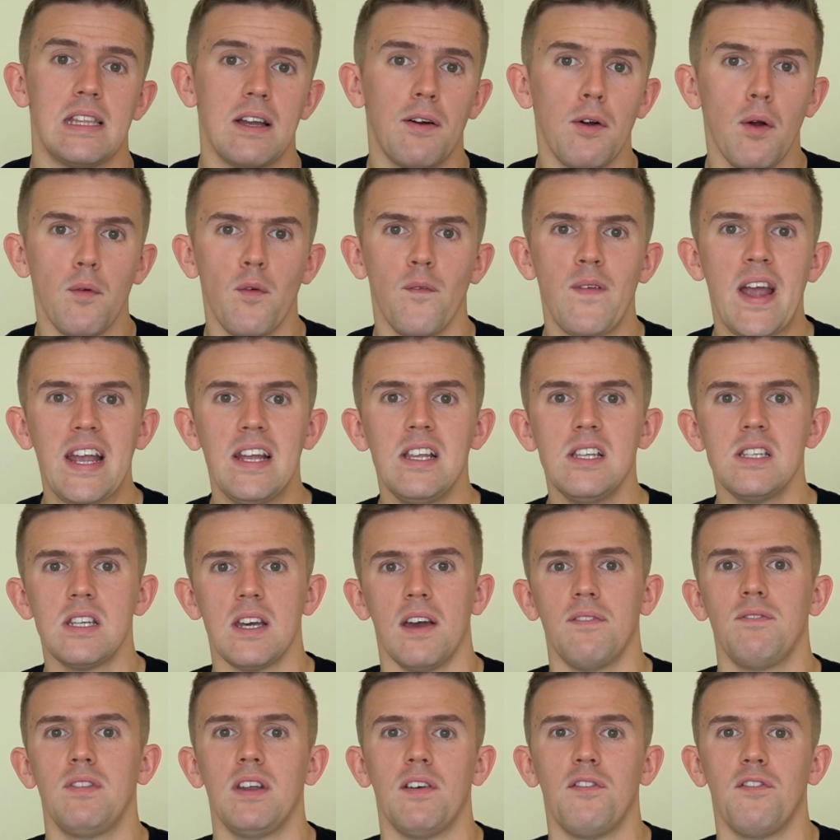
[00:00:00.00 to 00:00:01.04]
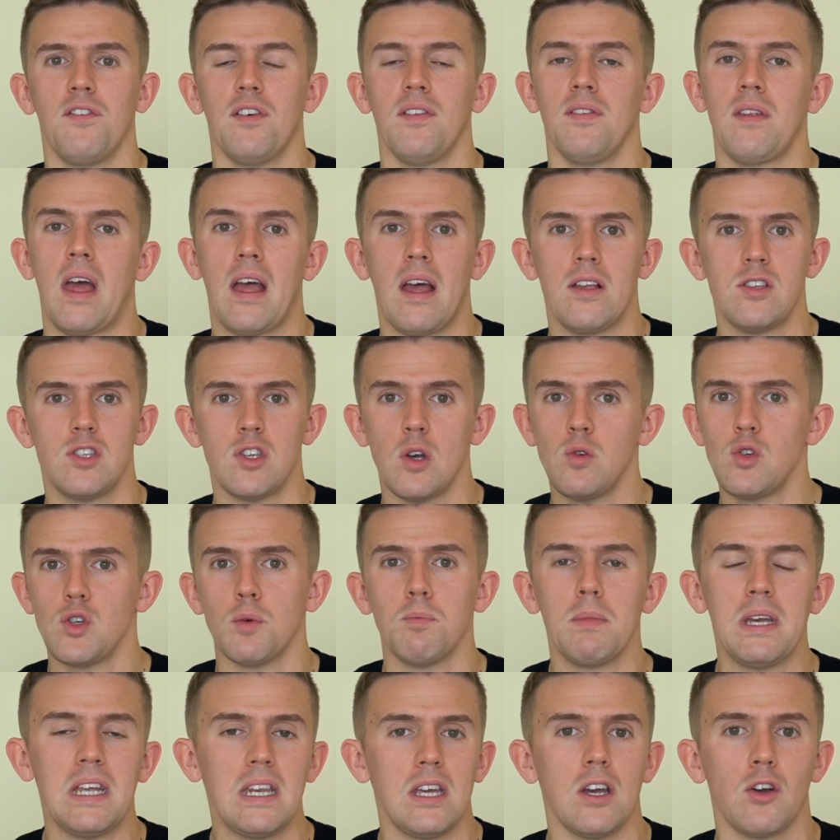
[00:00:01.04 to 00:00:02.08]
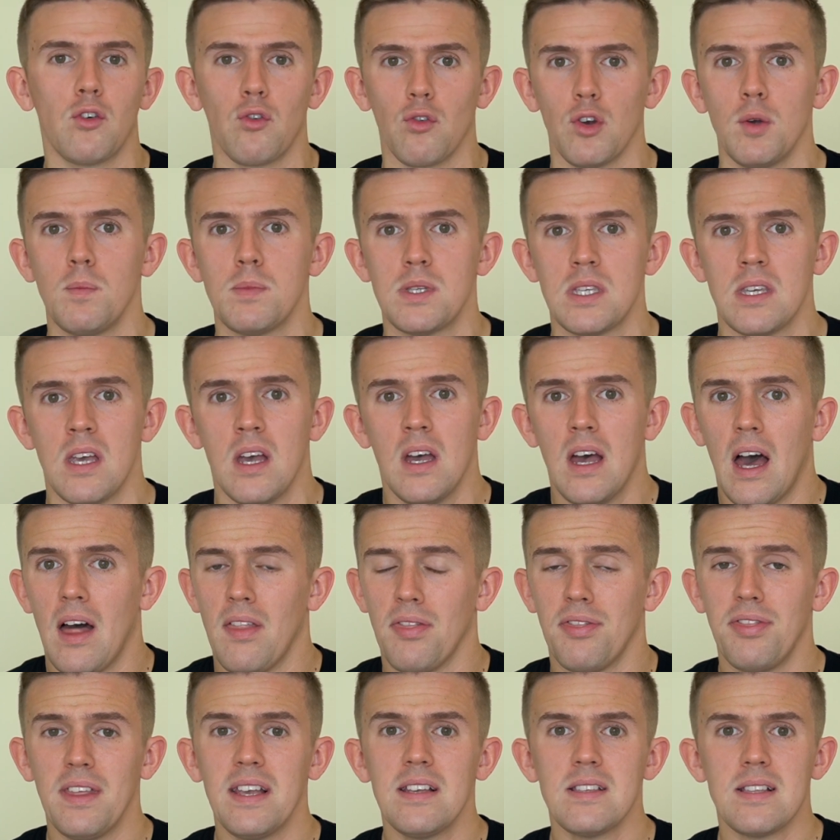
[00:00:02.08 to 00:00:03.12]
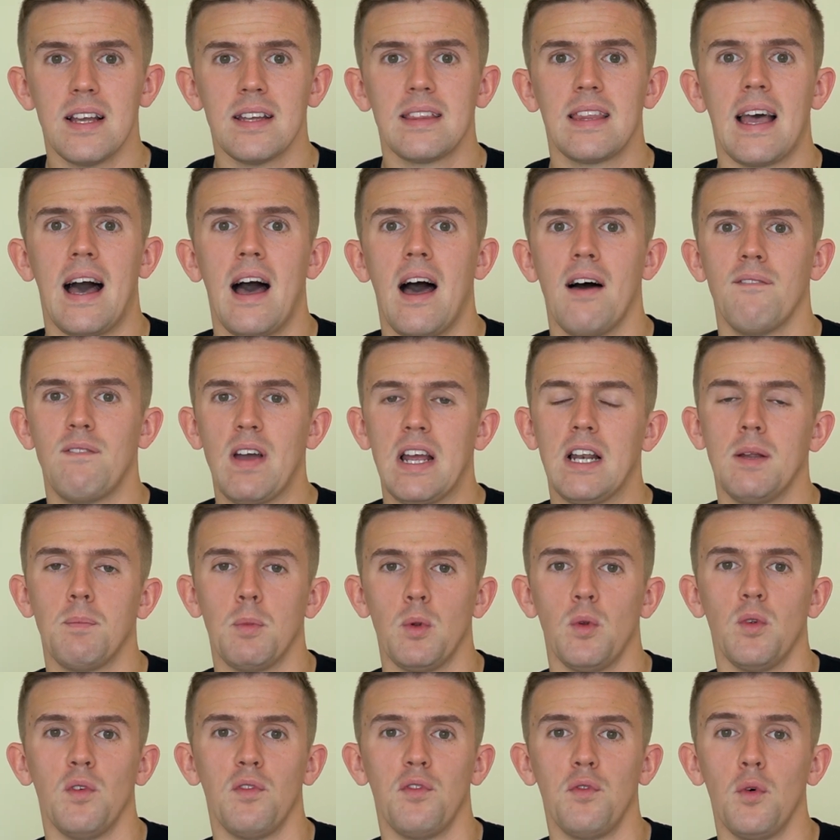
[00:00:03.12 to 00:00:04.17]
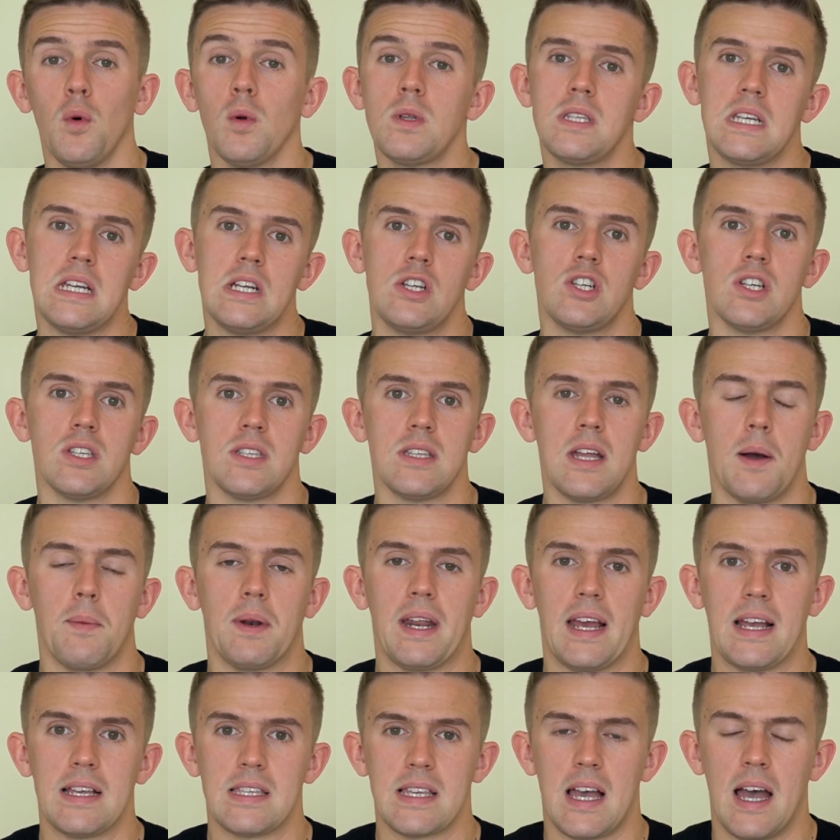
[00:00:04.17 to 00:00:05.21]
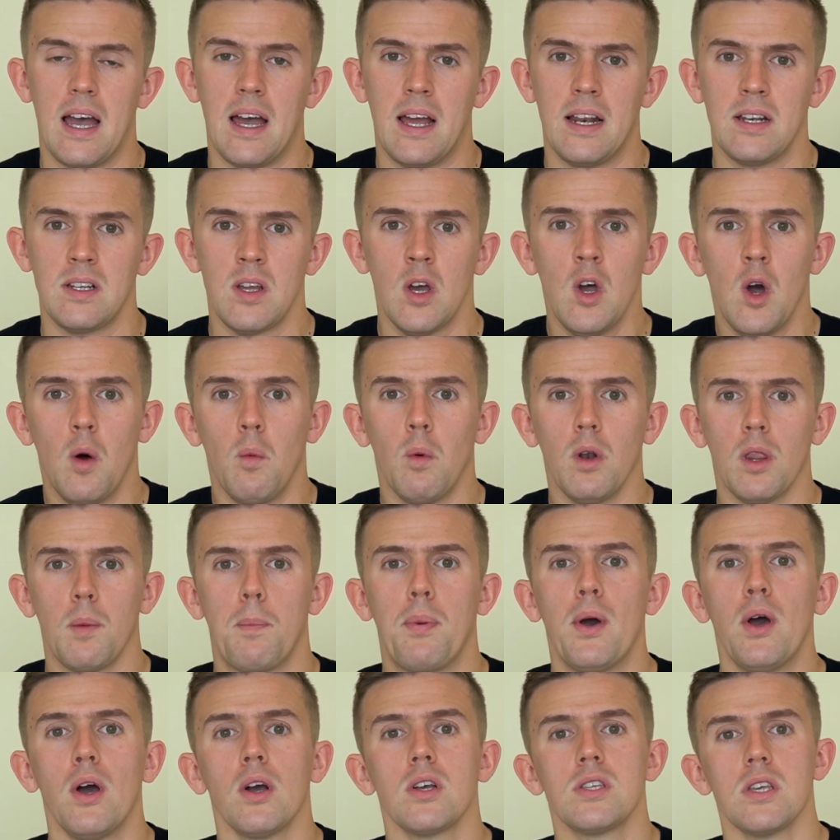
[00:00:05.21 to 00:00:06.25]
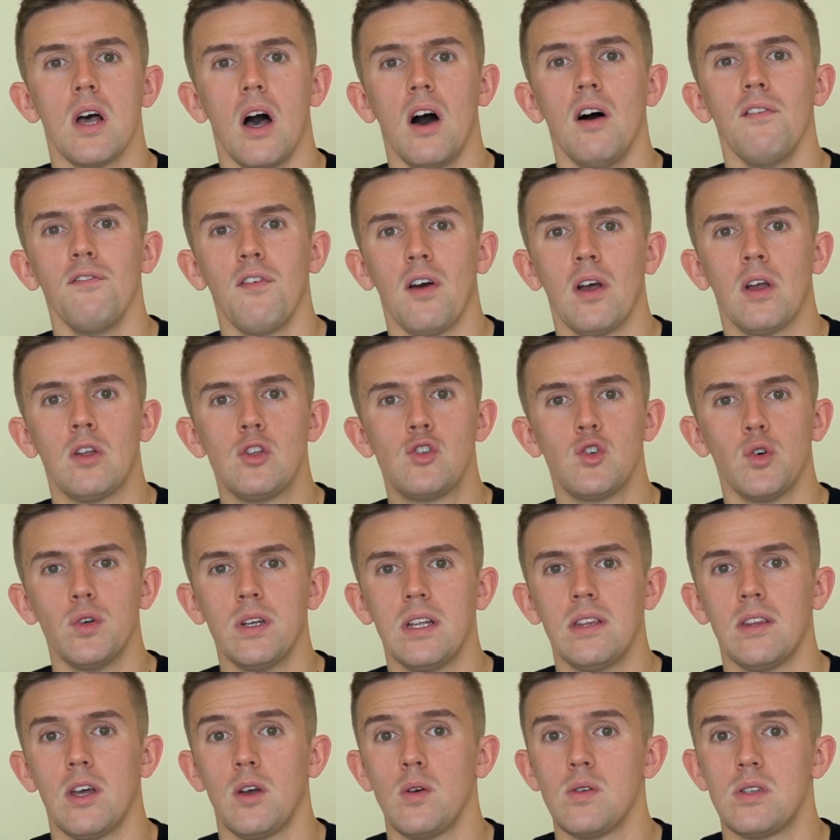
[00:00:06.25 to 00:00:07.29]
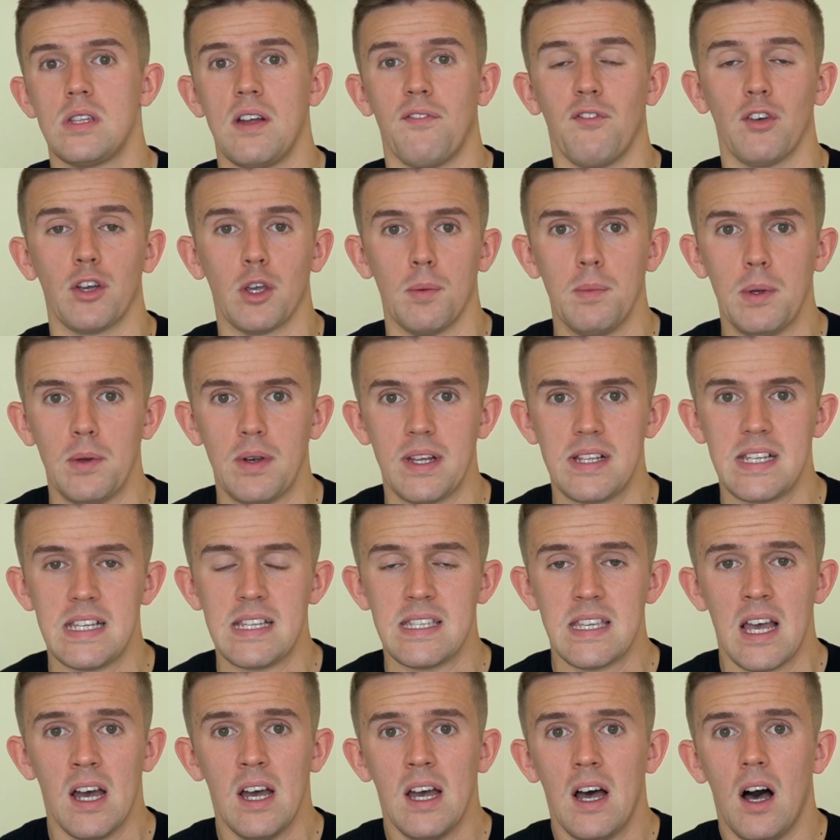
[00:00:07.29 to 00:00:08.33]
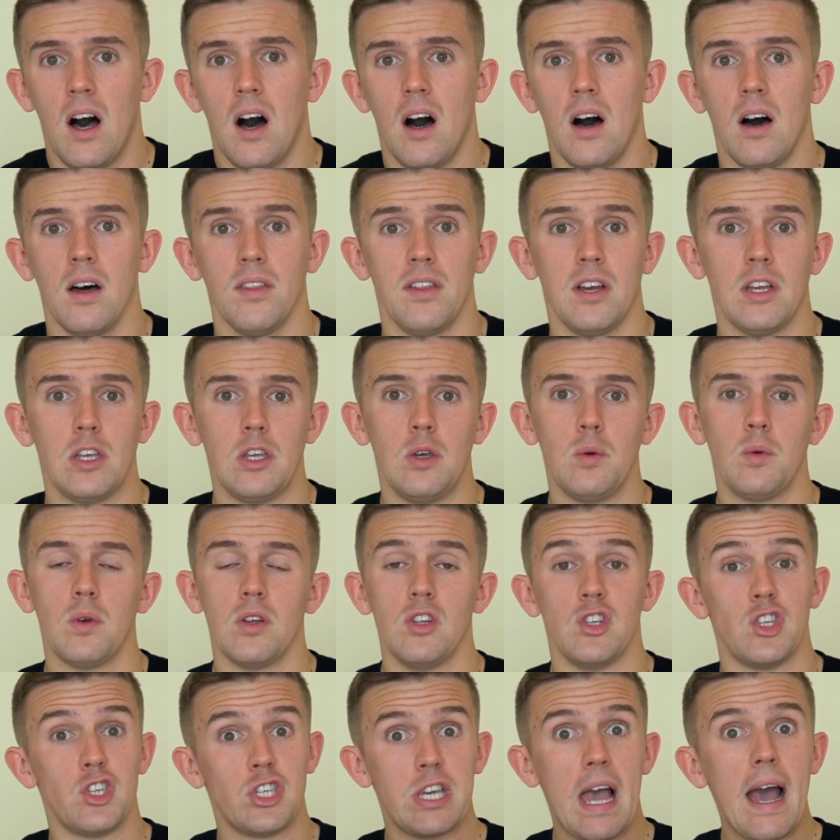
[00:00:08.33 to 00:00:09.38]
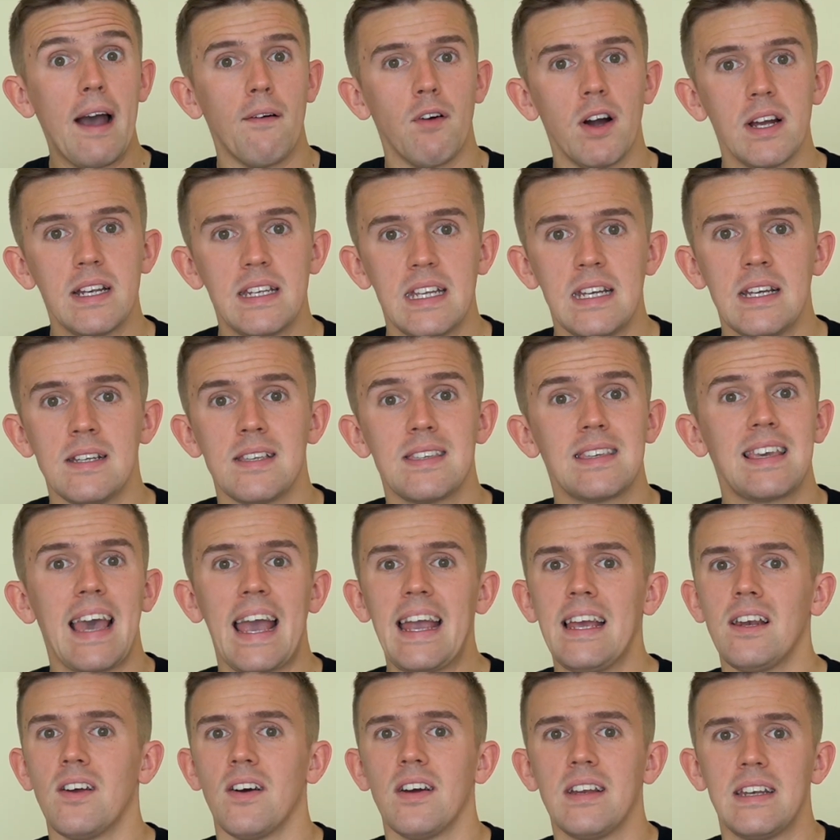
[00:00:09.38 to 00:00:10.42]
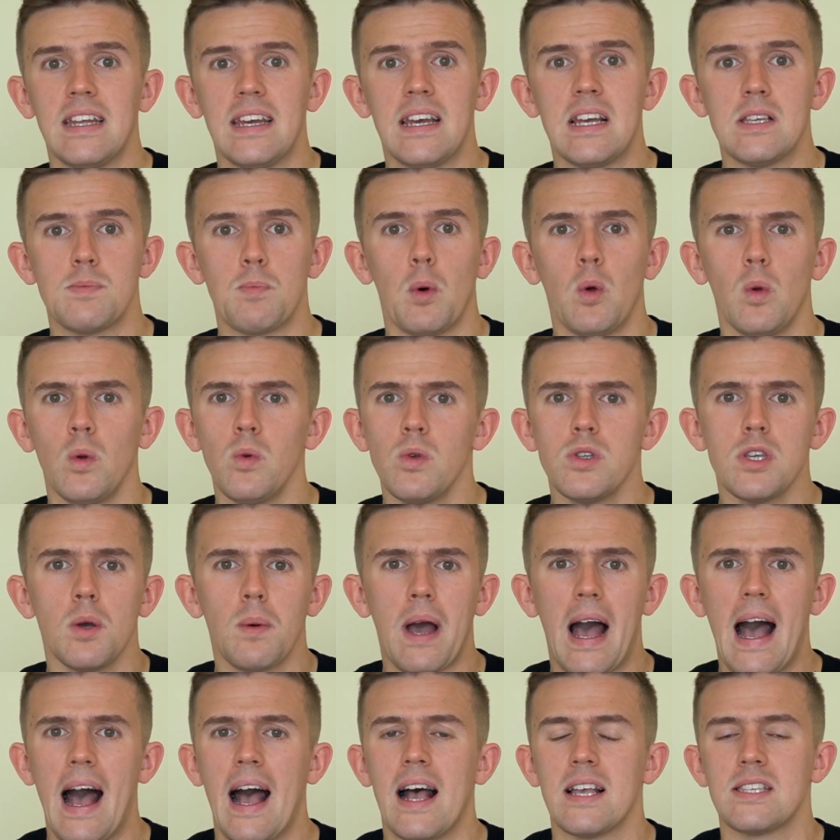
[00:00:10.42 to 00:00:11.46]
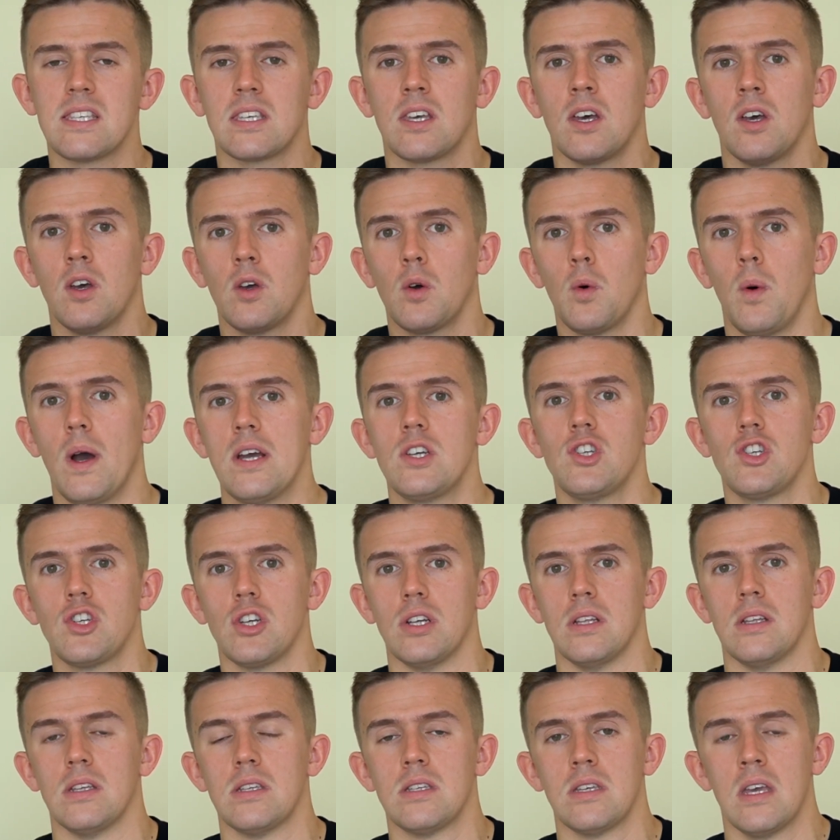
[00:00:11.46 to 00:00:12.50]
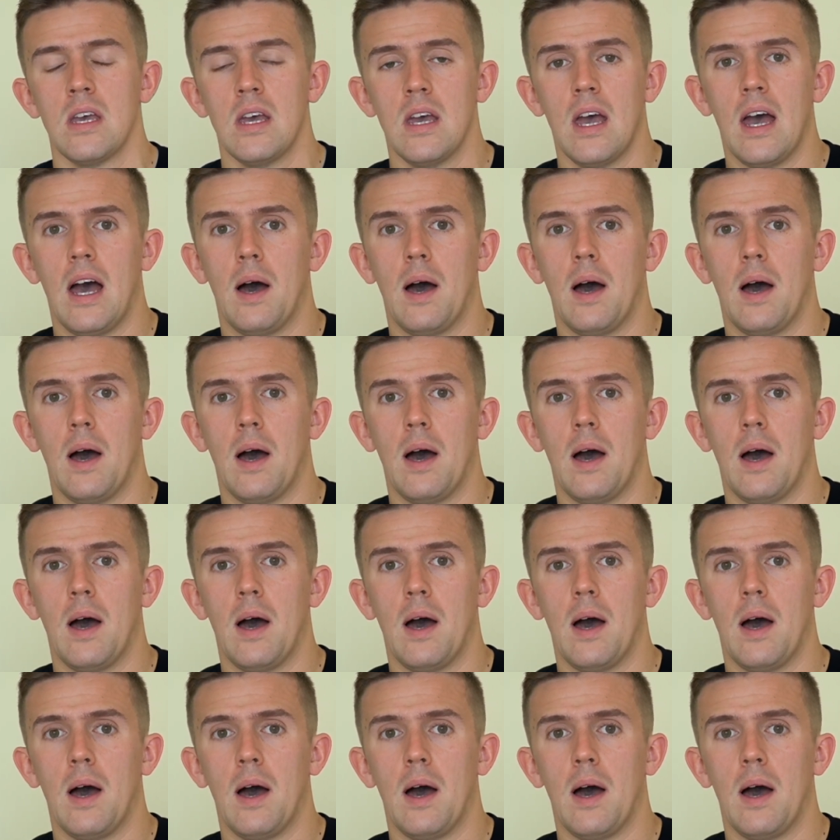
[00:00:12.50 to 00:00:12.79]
There are a range of different social media groups and things like that available for teachers nowadays. And one of the perks of joining those different communities are that you can share ideas, gain ideas, but also ask questions.